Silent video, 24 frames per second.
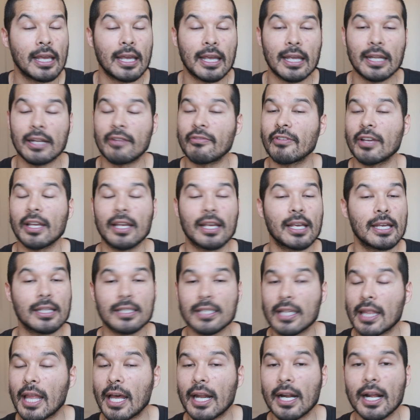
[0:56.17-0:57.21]
and if it
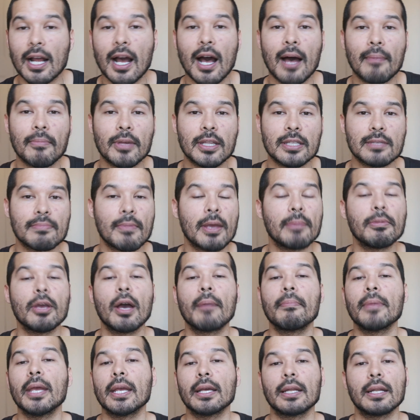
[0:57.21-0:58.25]
gets a lot of comments, maybe
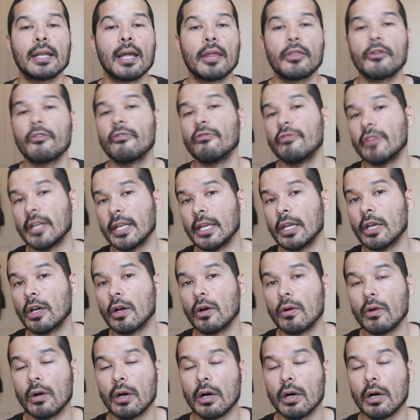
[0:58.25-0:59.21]
I'll make another video